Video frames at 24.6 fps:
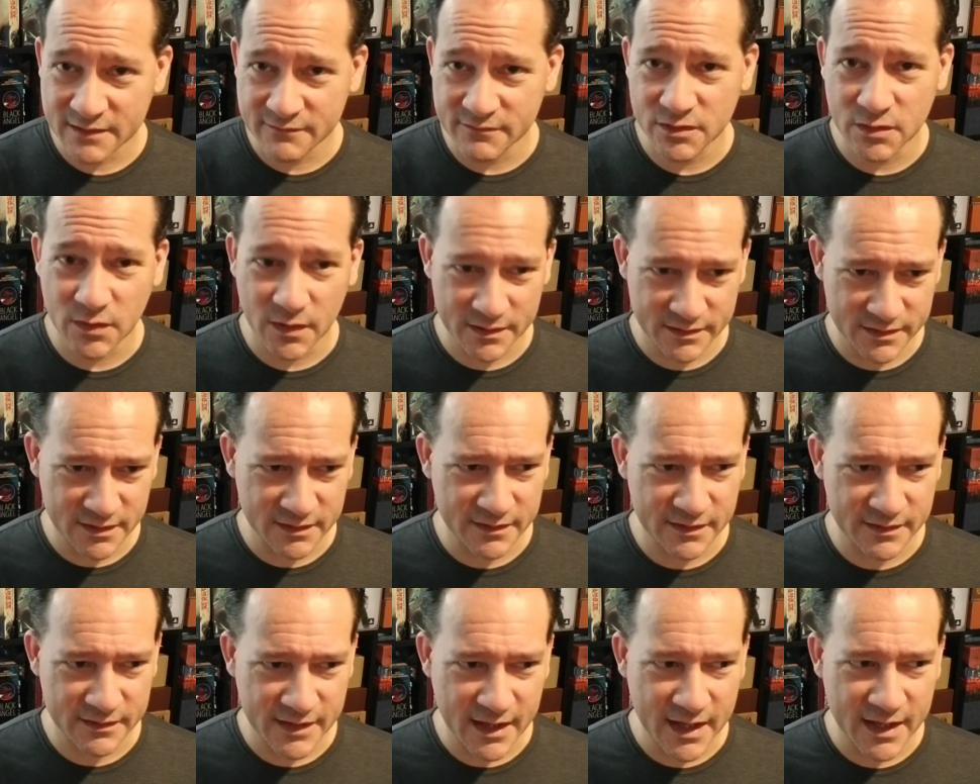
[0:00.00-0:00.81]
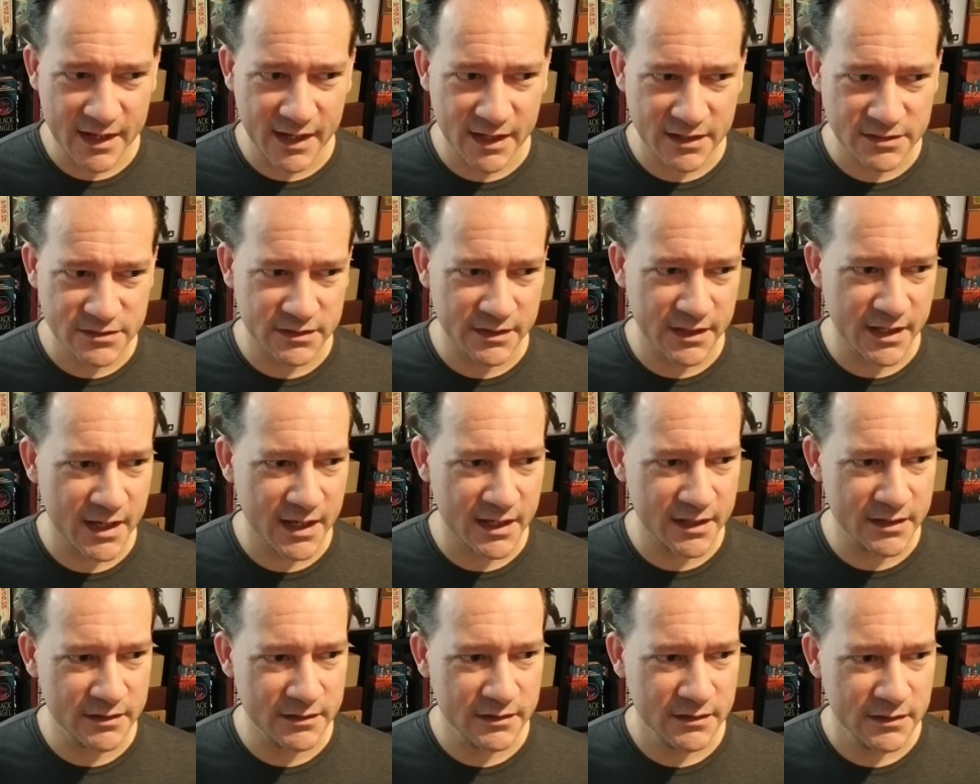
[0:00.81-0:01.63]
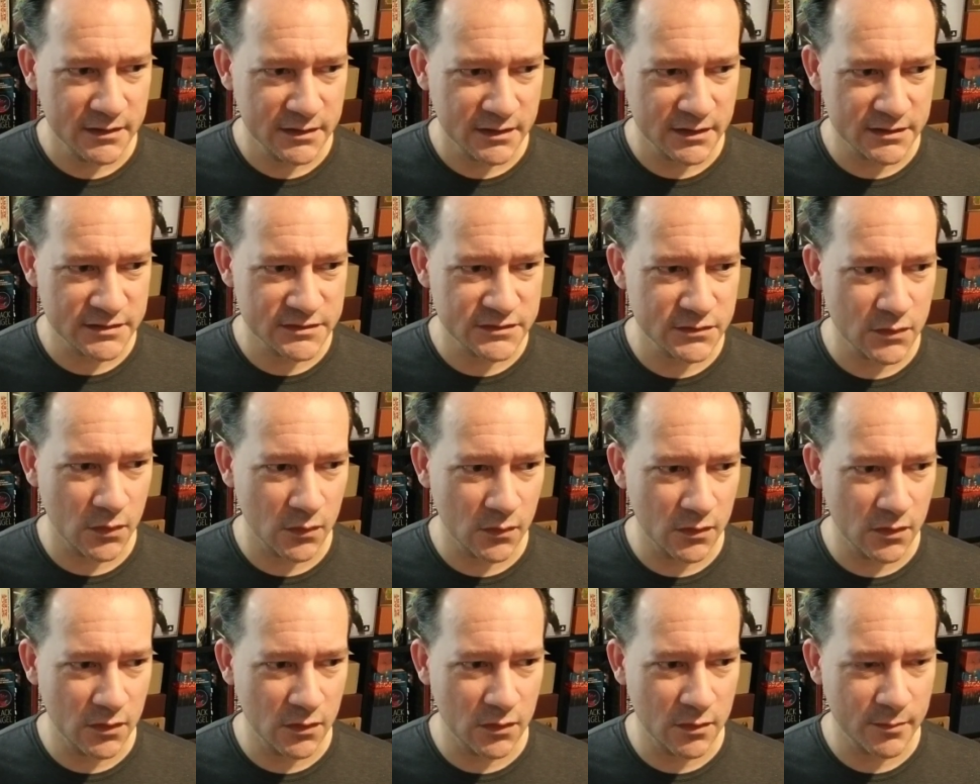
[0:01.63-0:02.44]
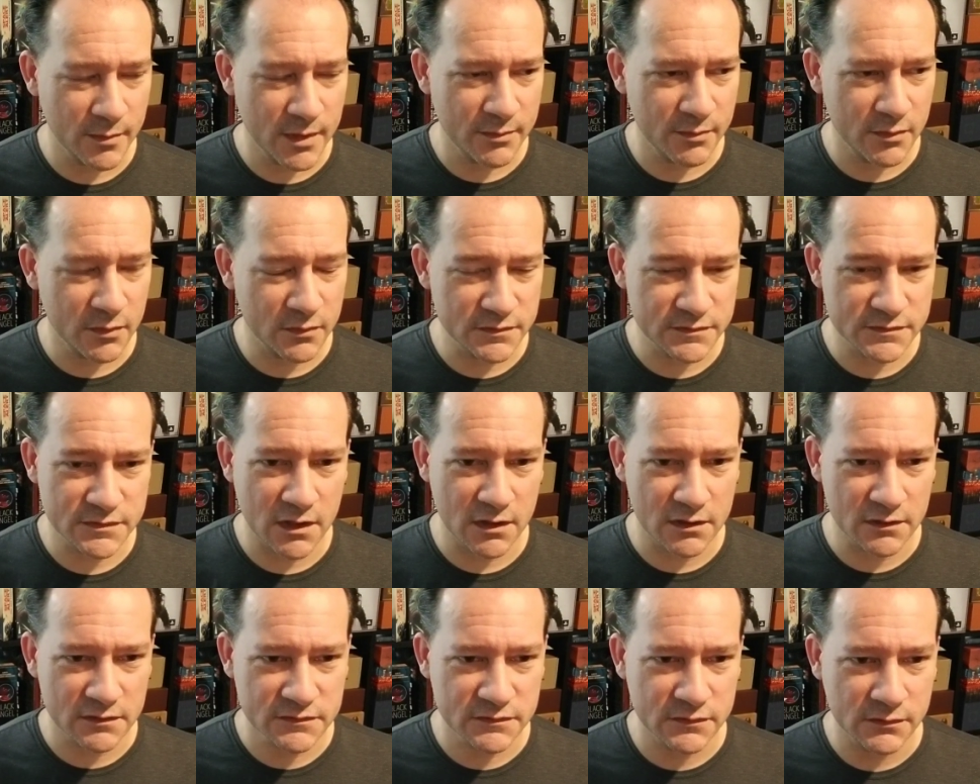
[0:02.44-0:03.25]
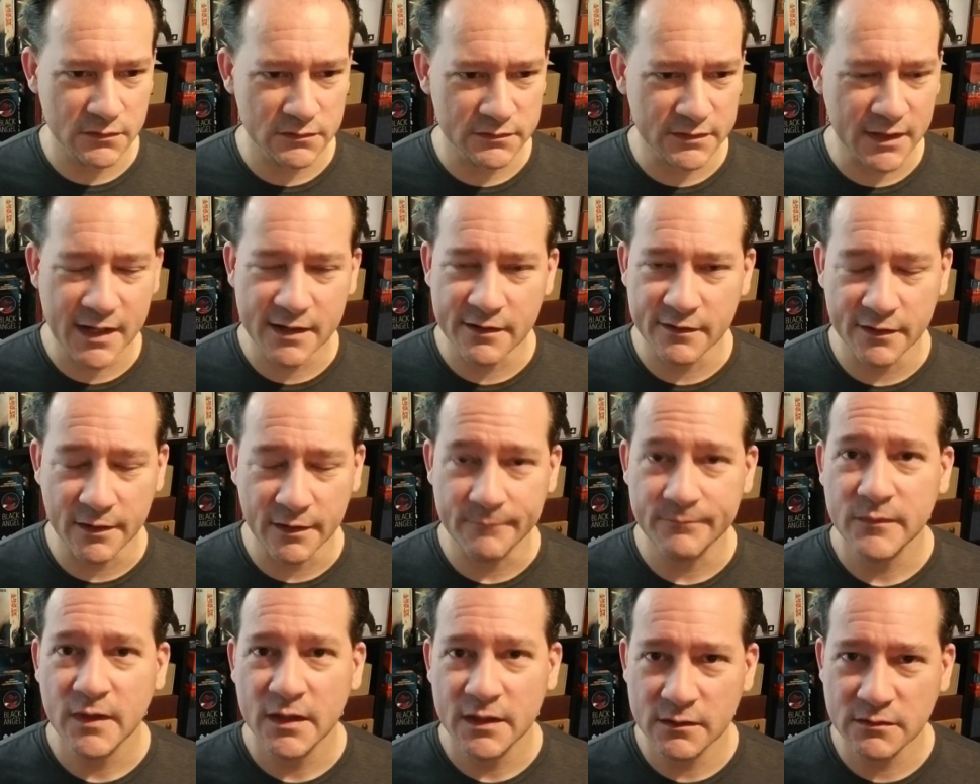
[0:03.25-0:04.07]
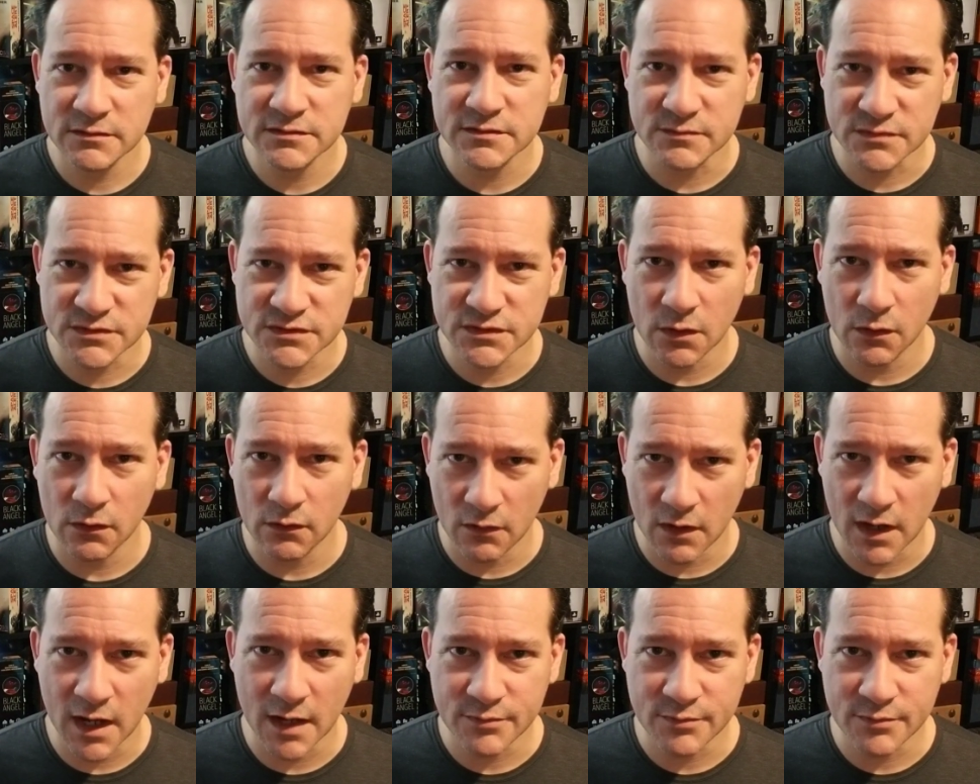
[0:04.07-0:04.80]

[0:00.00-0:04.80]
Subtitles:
even though I think that actually had a solo, or maybe it was Dark Souls. I don't know. There was some solo